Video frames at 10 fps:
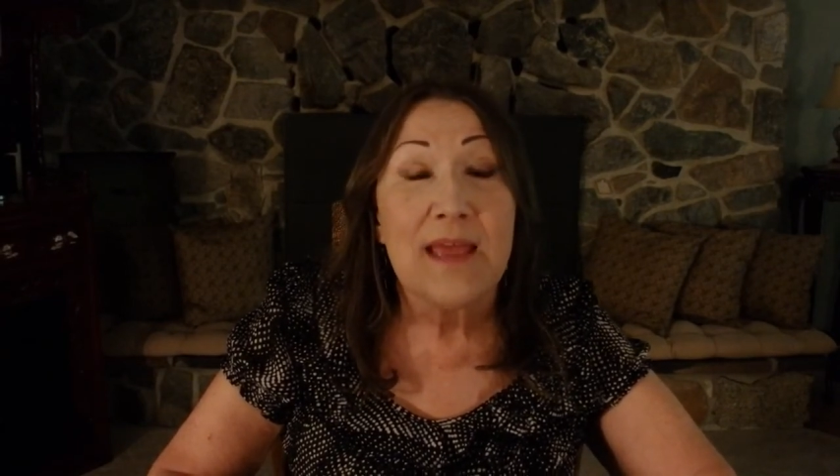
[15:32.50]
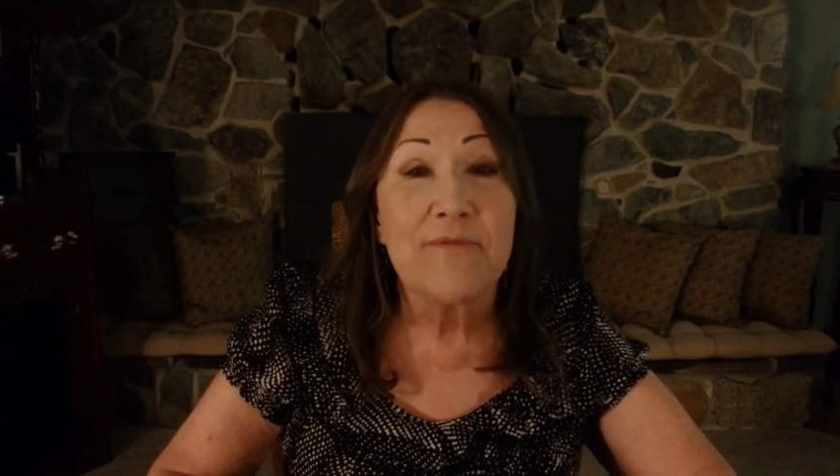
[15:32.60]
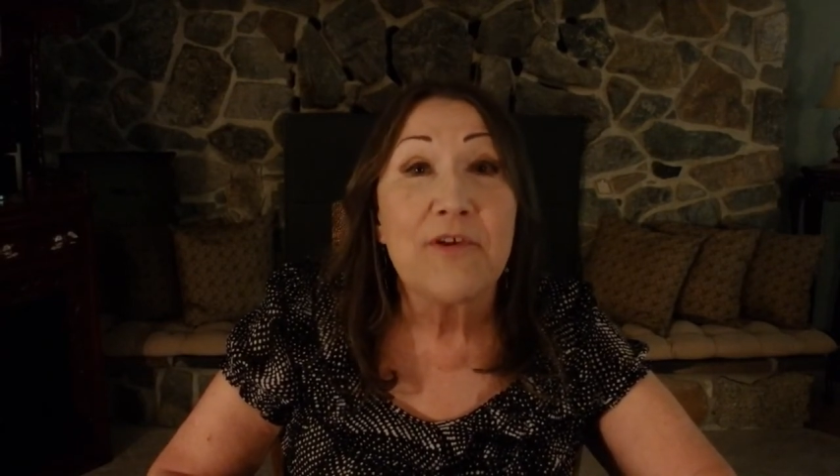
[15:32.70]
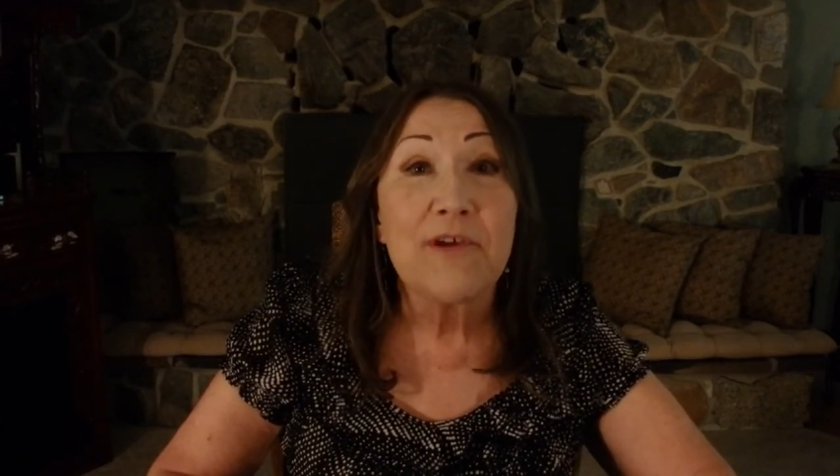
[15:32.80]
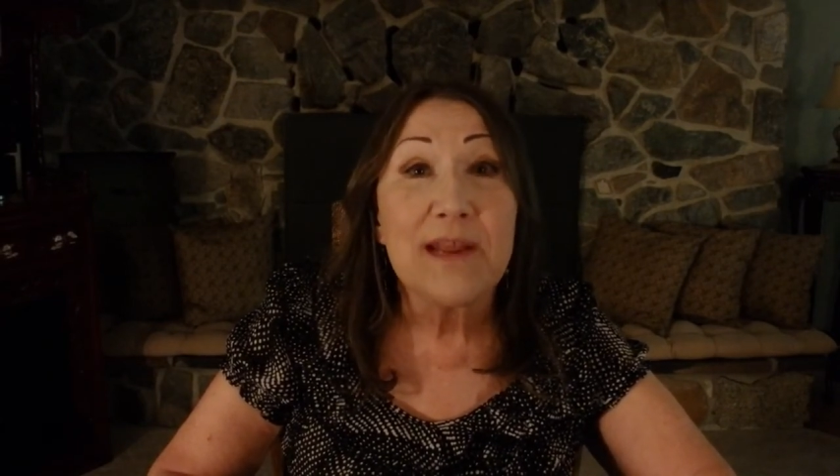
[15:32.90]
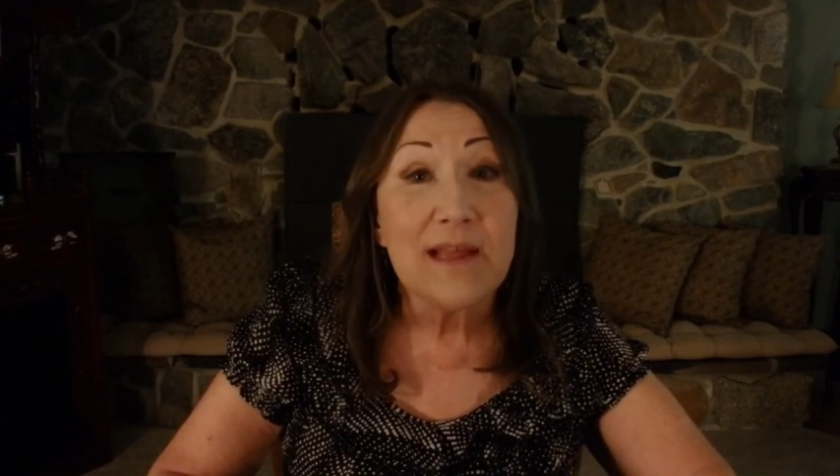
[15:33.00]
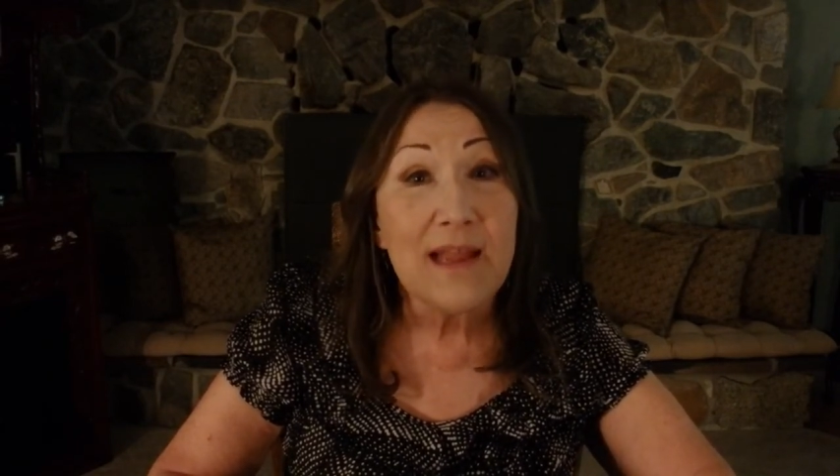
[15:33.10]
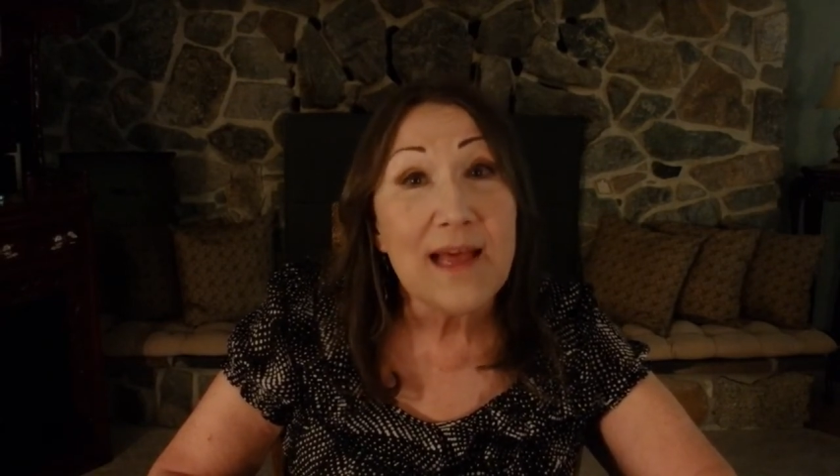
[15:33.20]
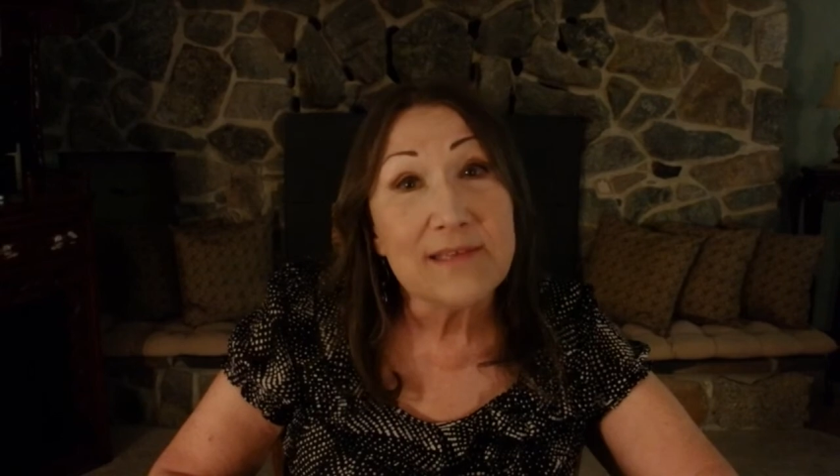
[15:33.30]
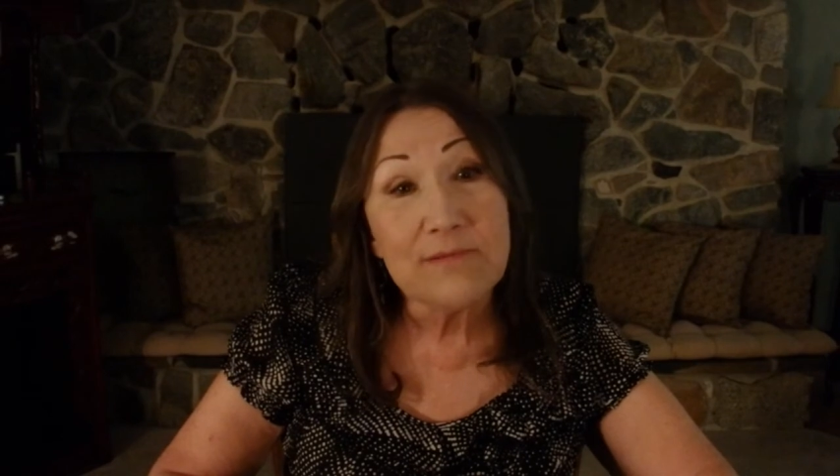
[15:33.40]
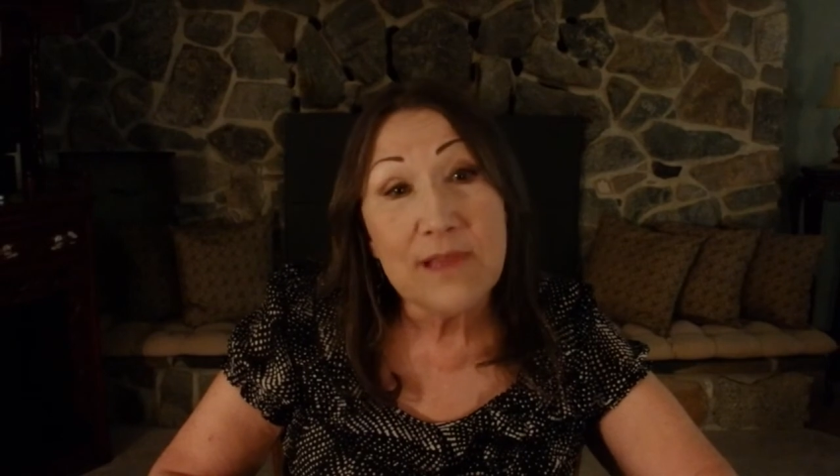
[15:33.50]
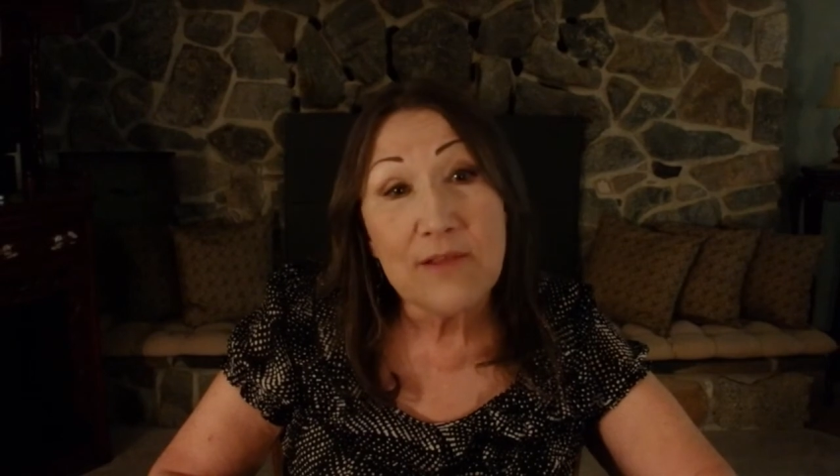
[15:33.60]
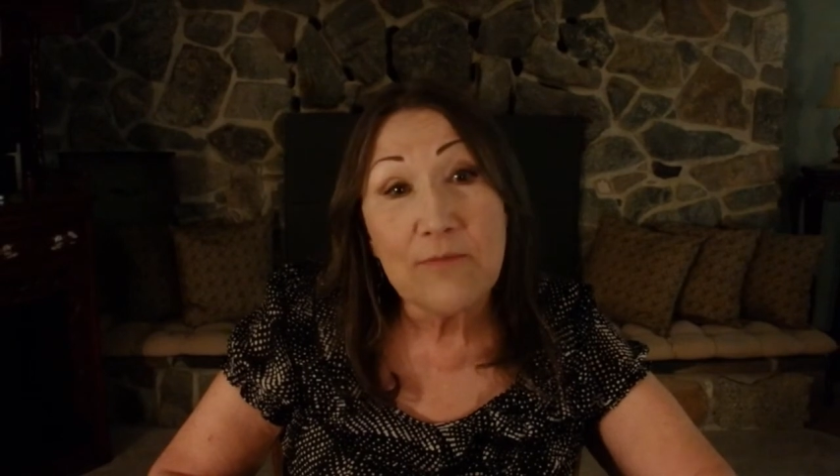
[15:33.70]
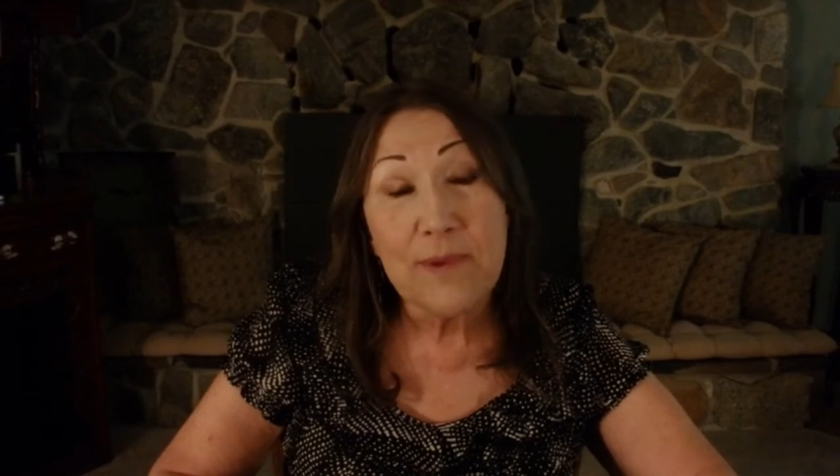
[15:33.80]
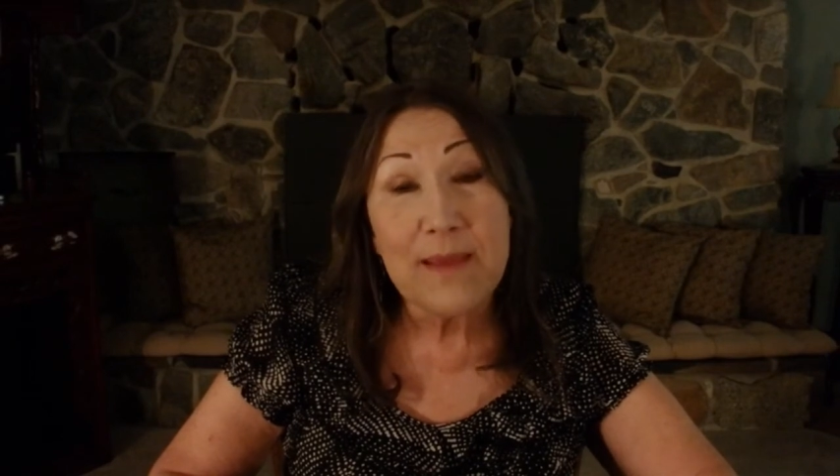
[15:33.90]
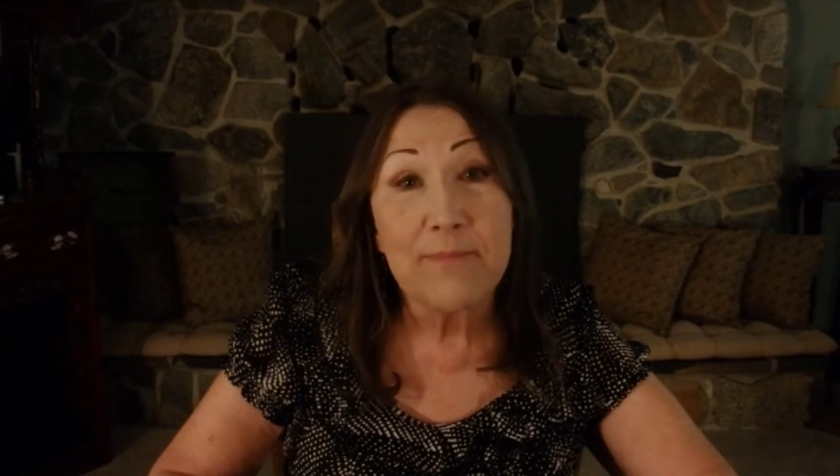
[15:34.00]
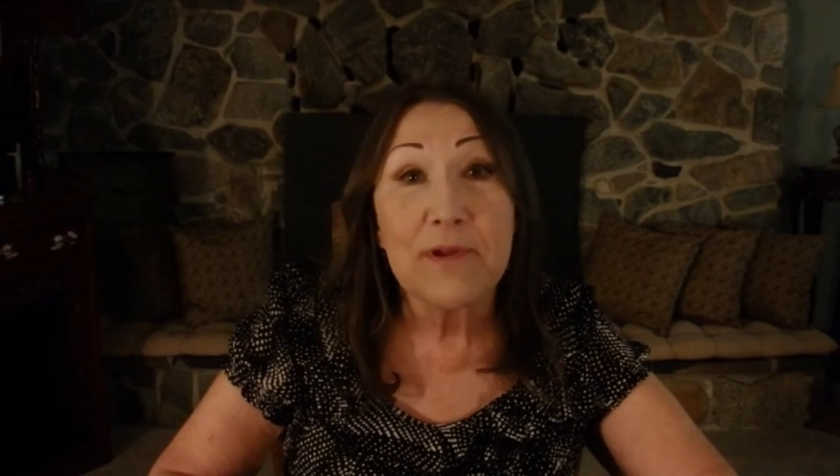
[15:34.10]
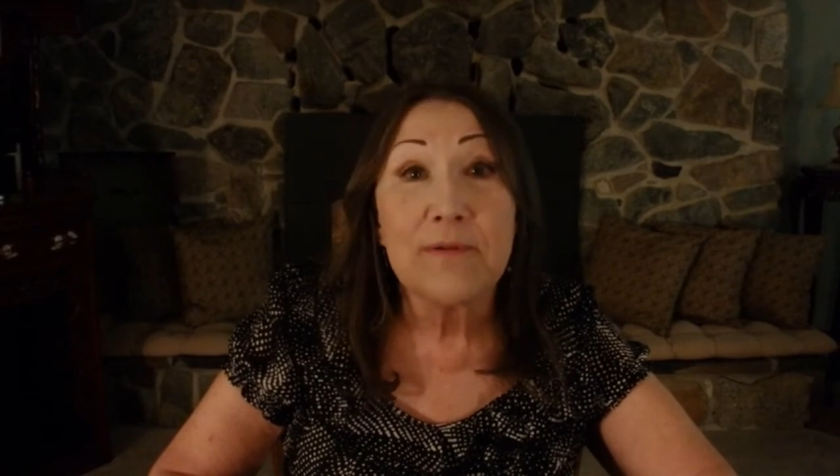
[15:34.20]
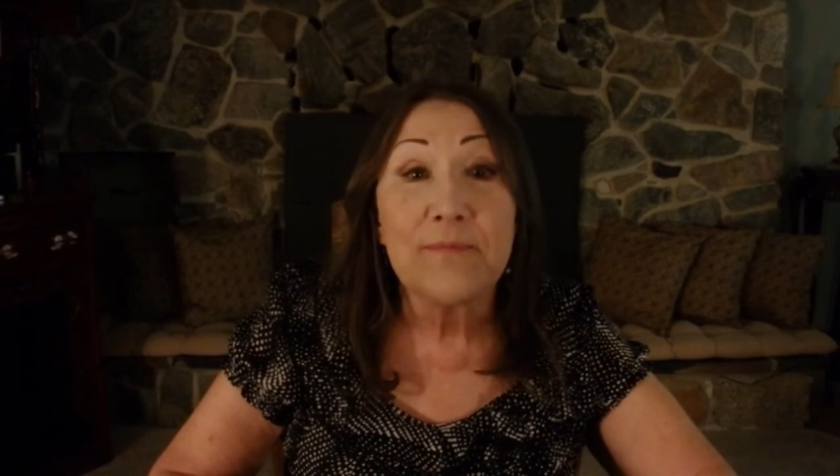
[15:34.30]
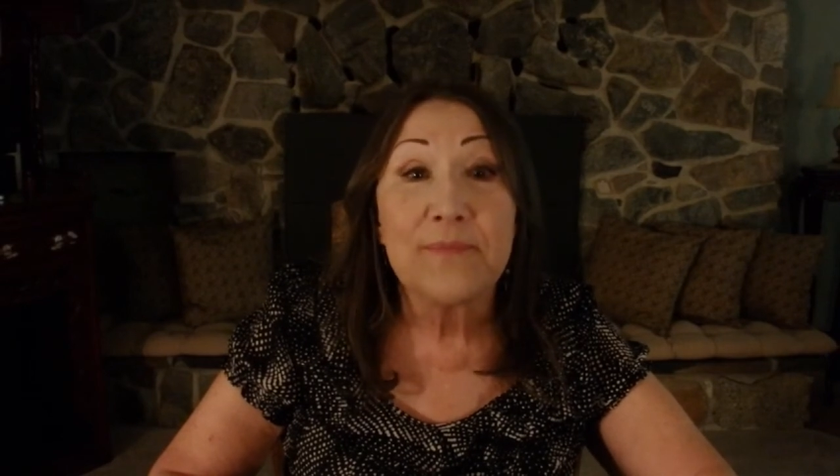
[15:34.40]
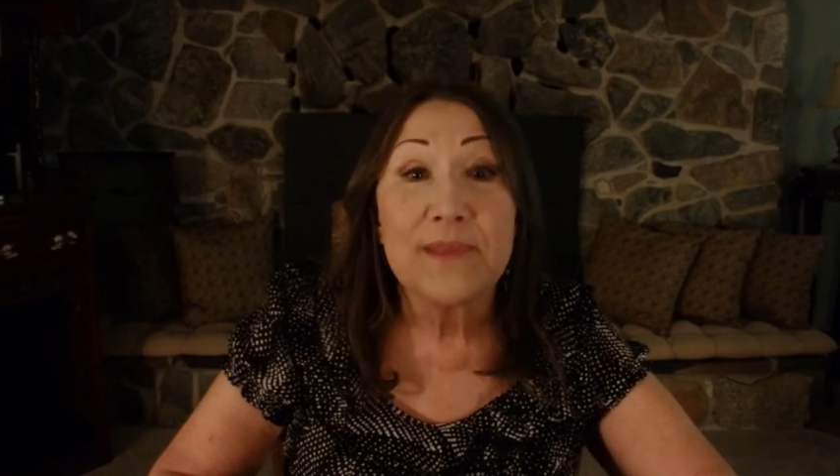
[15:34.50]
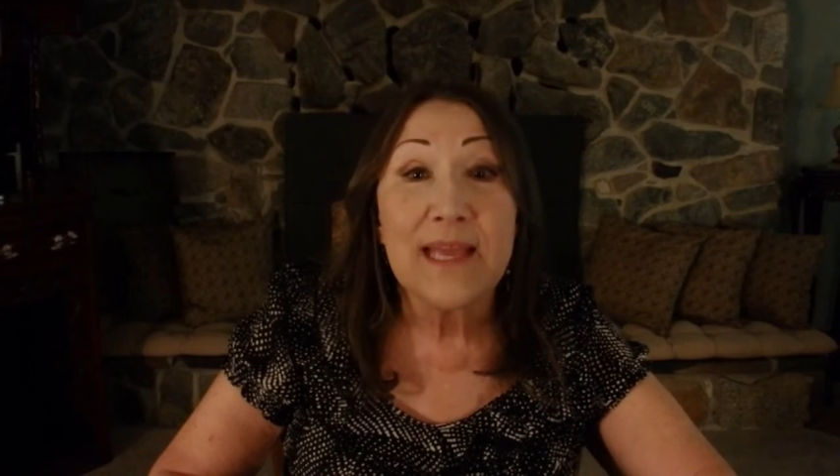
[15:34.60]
If you're in a class with other people,